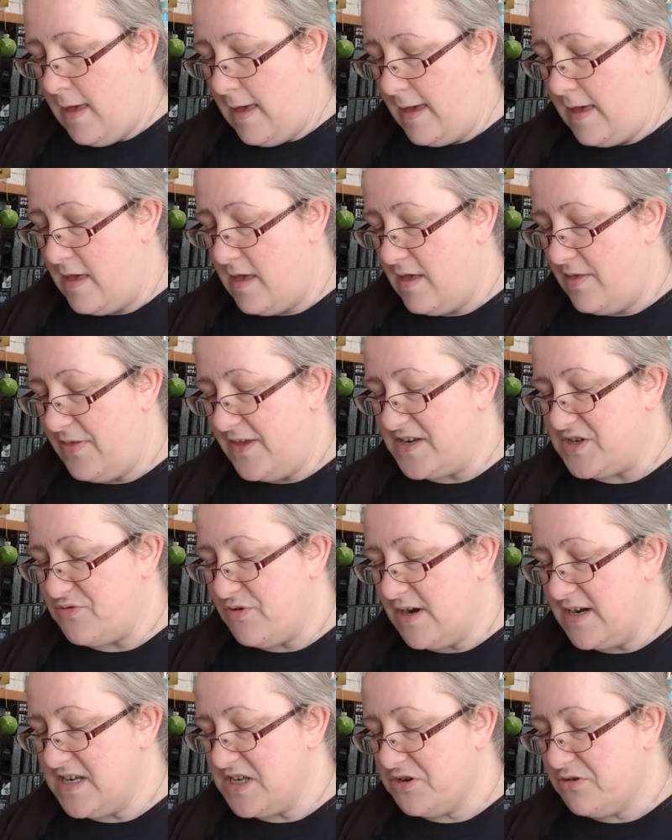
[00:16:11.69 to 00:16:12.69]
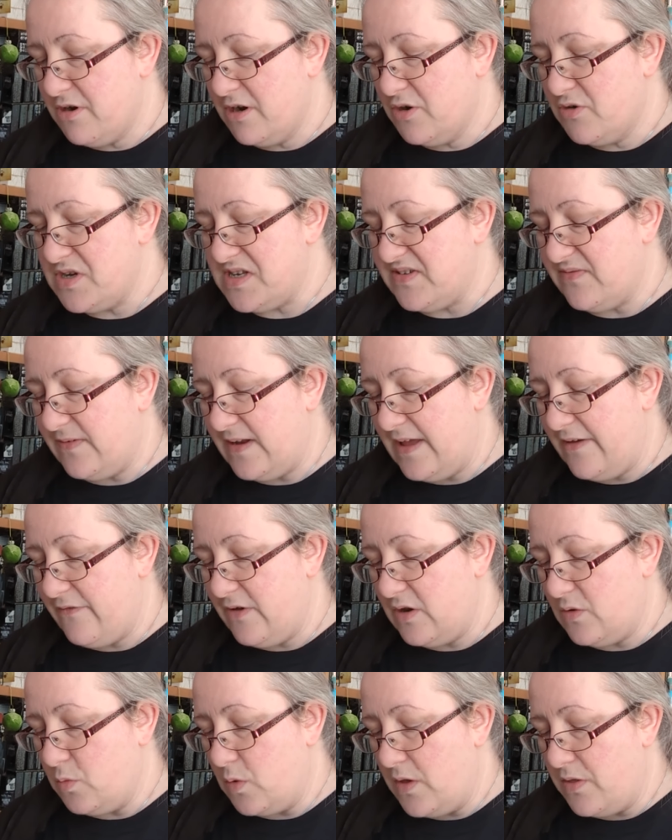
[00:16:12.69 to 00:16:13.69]
Uh, this rice cracker is
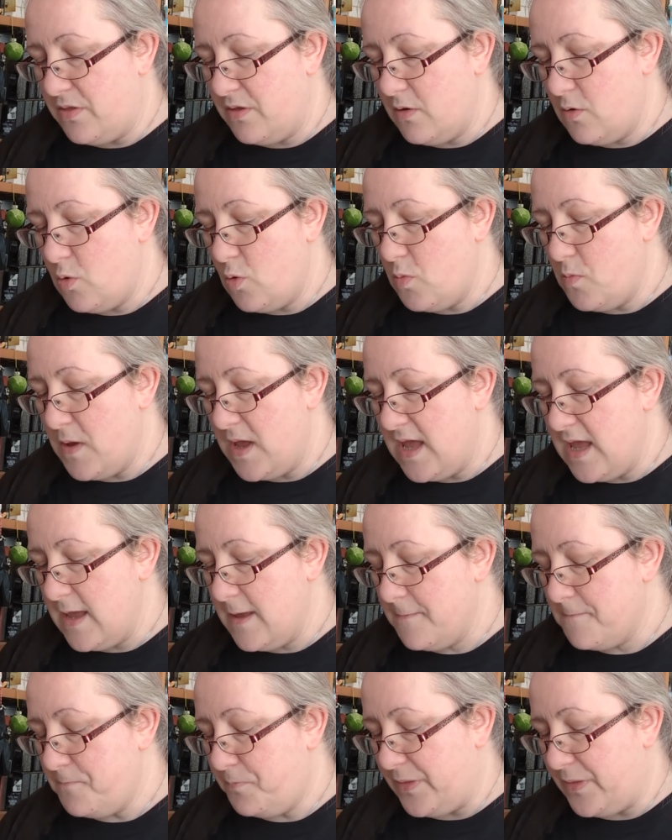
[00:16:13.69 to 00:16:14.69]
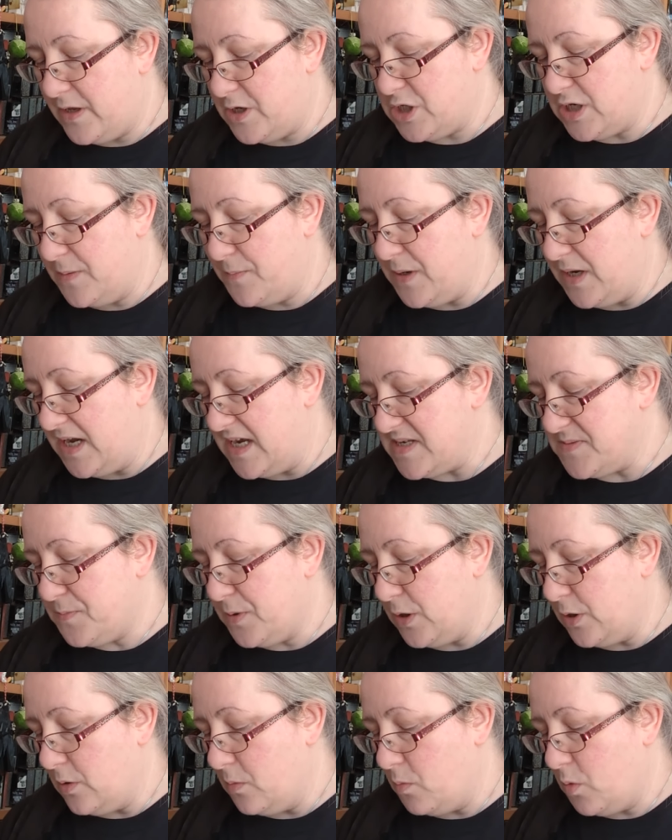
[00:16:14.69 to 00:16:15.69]
flavoured with umi, Japanese
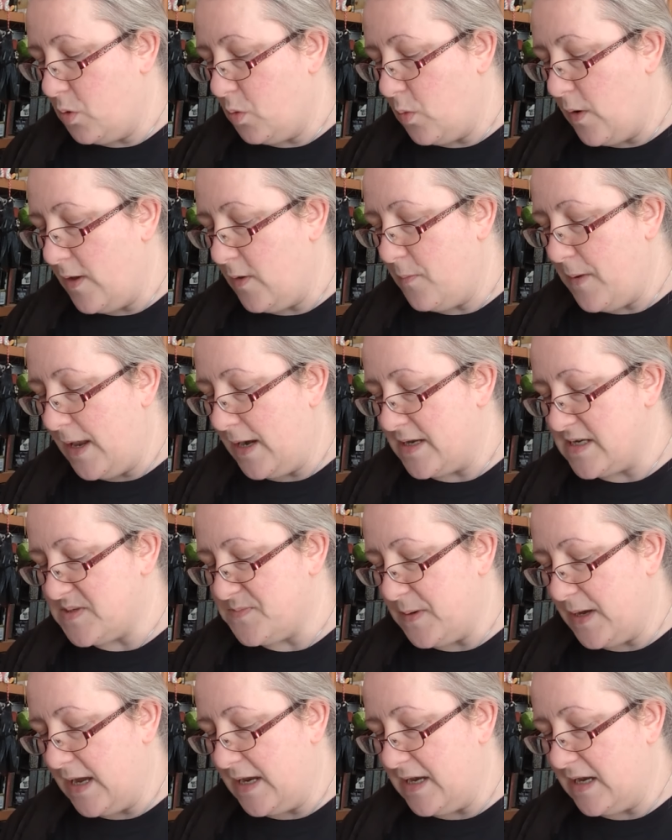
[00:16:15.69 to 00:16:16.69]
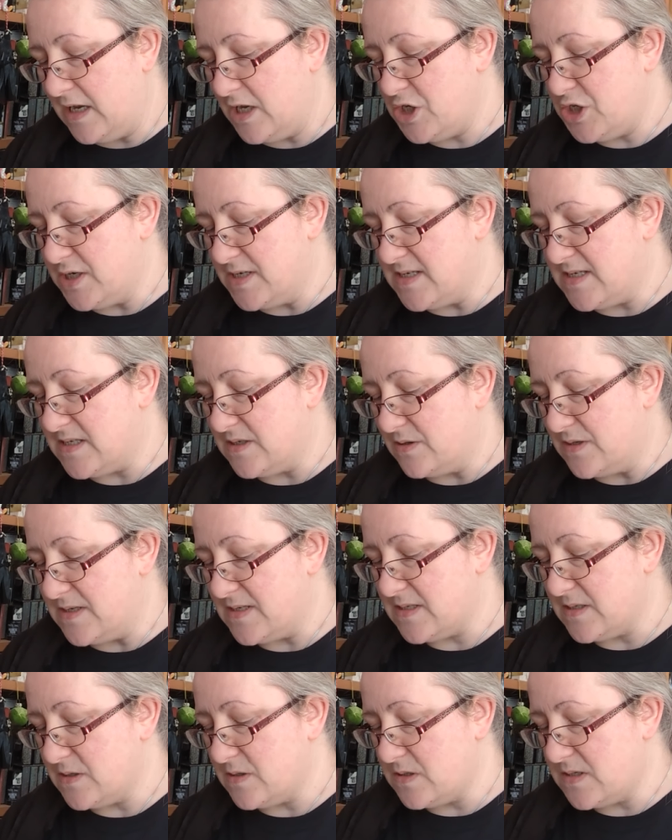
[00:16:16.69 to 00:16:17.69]
plum. Well balanced by a delicious soy
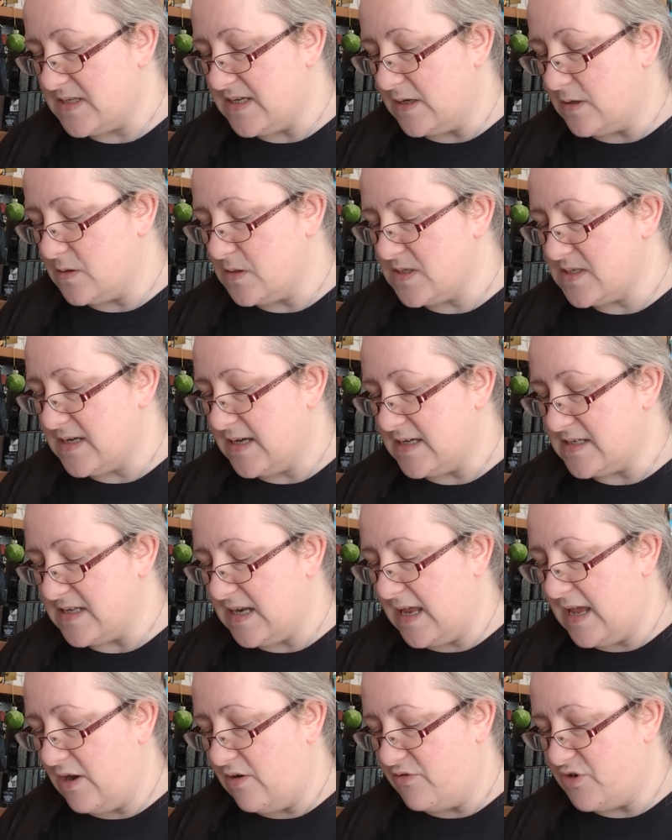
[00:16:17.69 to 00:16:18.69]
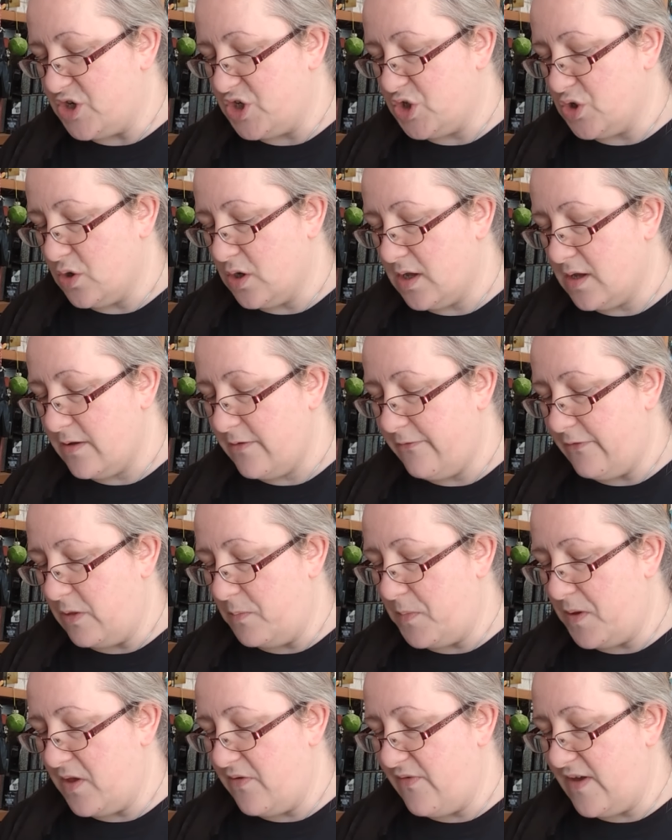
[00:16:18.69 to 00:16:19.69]
sauce. It also has a layer of sugar for the
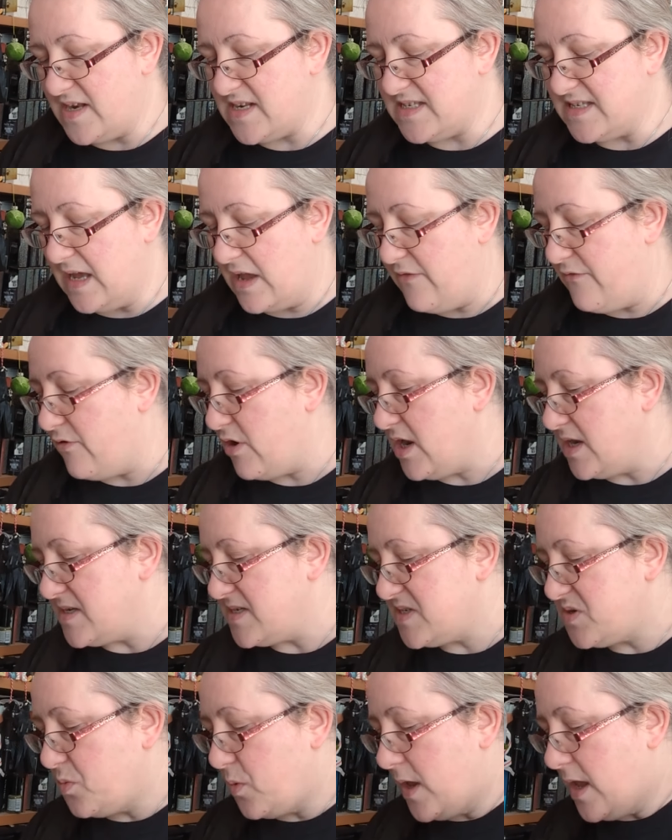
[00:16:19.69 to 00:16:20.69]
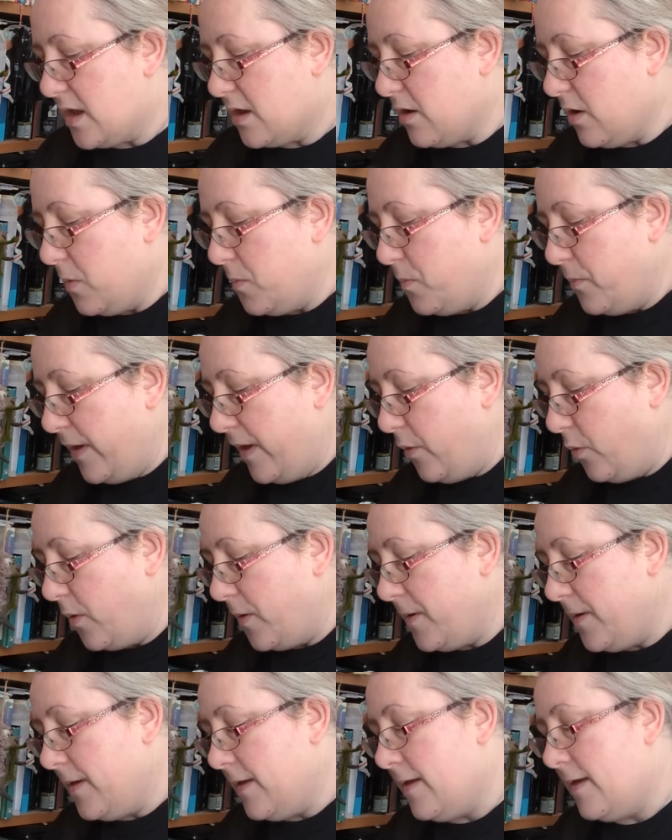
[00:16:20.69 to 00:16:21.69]
perfect savoury and sweet combo.
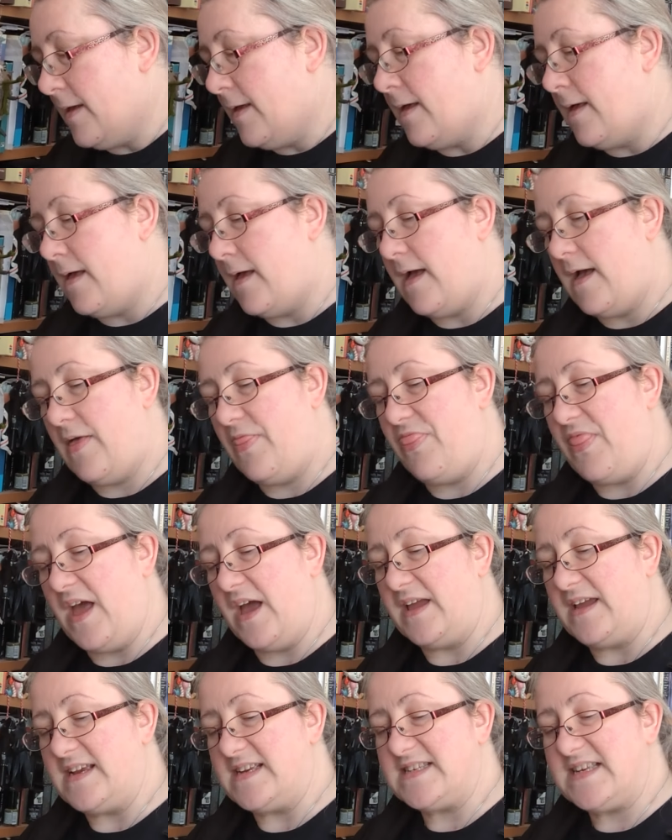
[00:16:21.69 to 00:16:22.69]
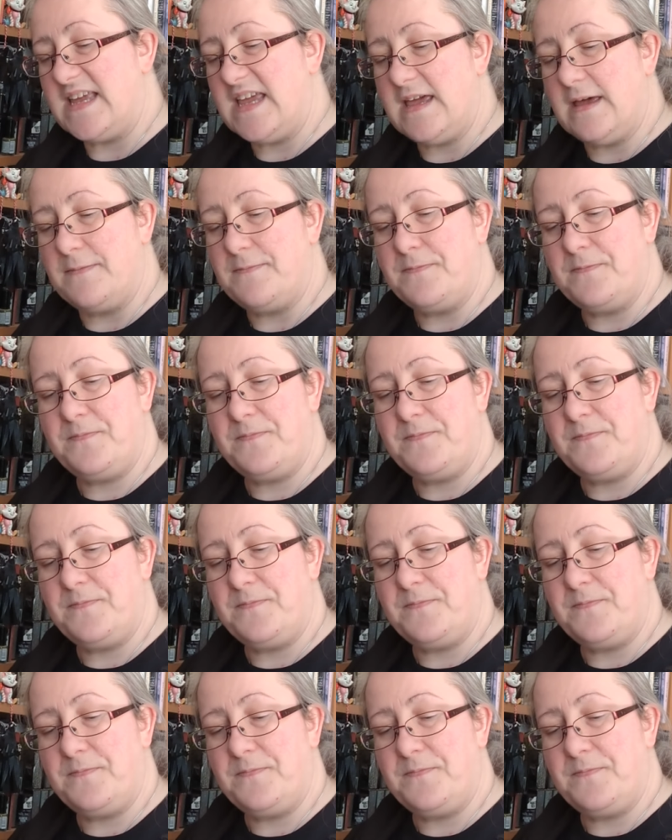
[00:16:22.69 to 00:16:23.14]
And that is here